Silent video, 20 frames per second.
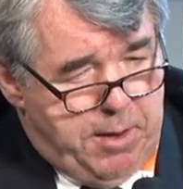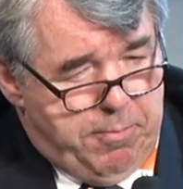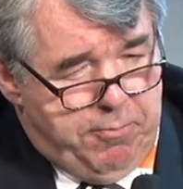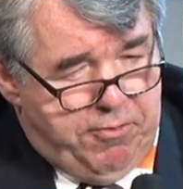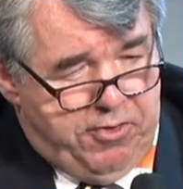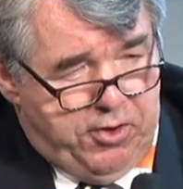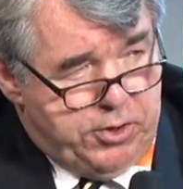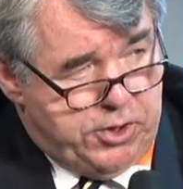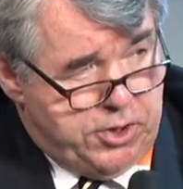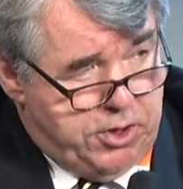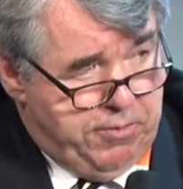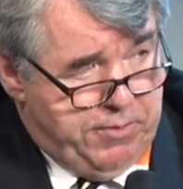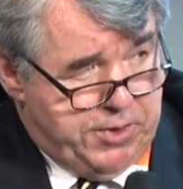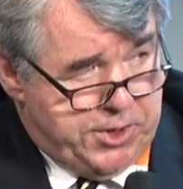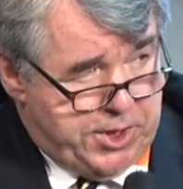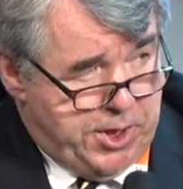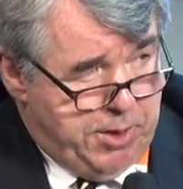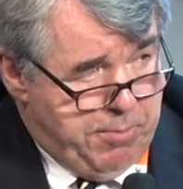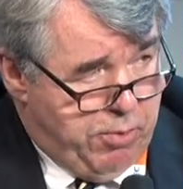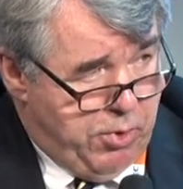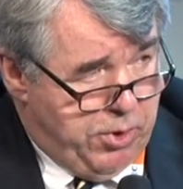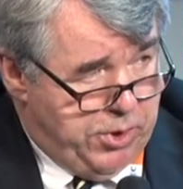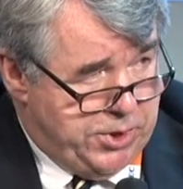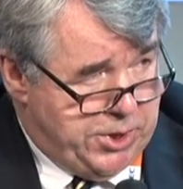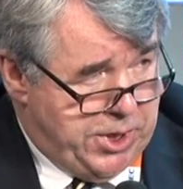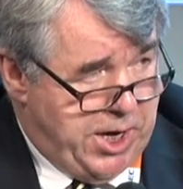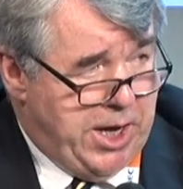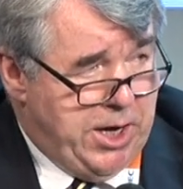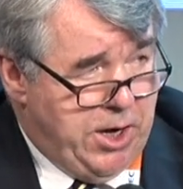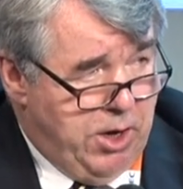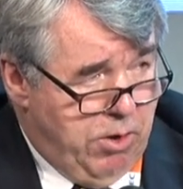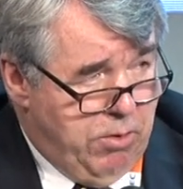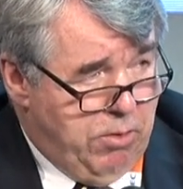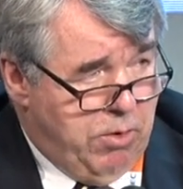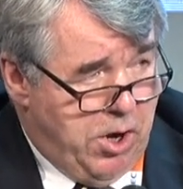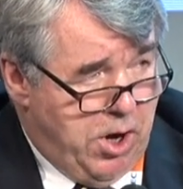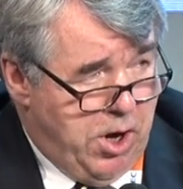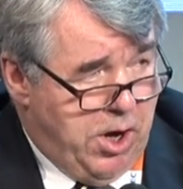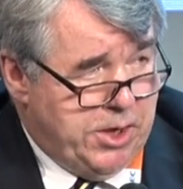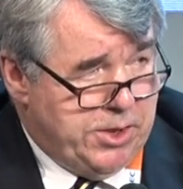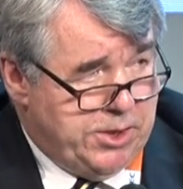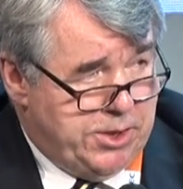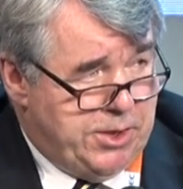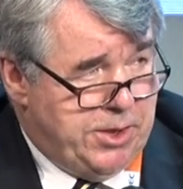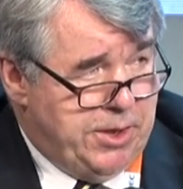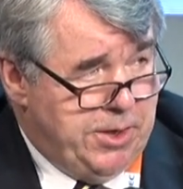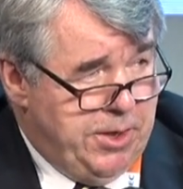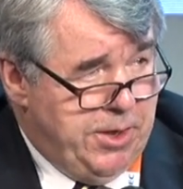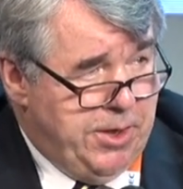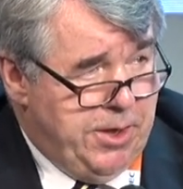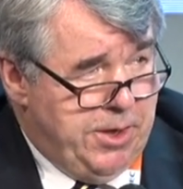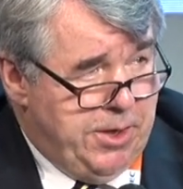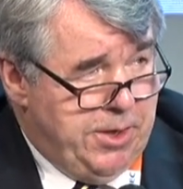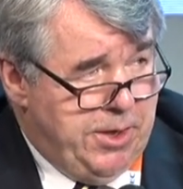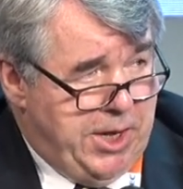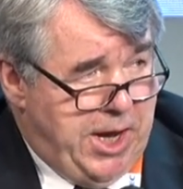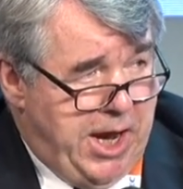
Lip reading: full-service airports and low-cost. You